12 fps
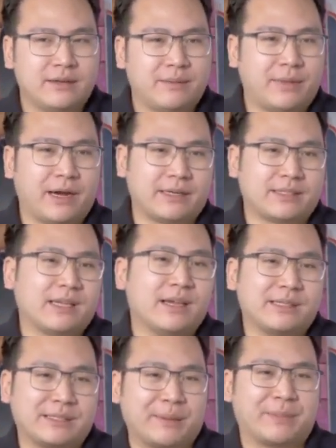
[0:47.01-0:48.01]
by just
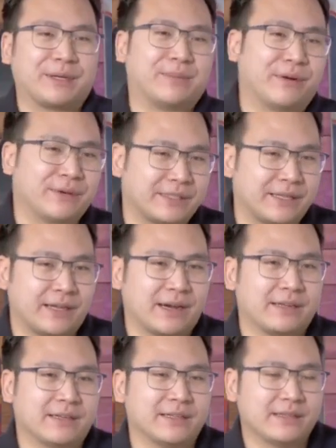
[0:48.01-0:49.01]
skipping the browser
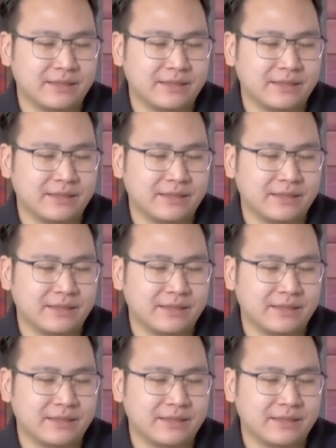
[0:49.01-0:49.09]
entirely.